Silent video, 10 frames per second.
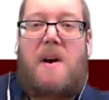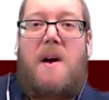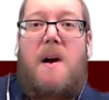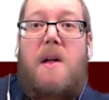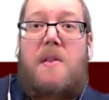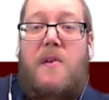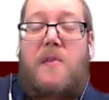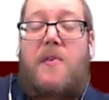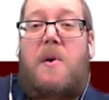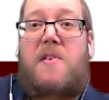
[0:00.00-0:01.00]
the focus
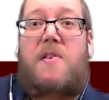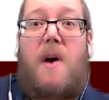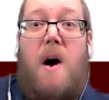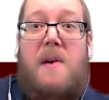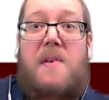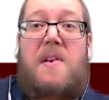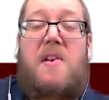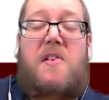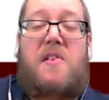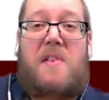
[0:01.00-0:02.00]
is on the
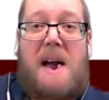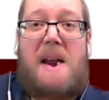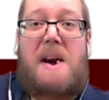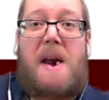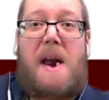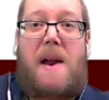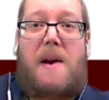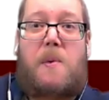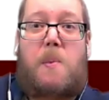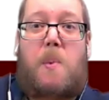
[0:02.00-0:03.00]
society and what's
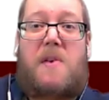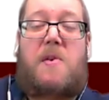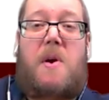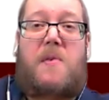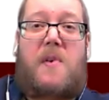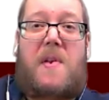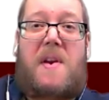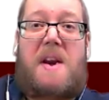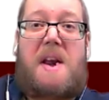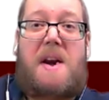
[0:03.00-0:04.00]
good for the need,
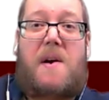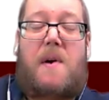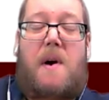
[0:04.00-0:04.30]
or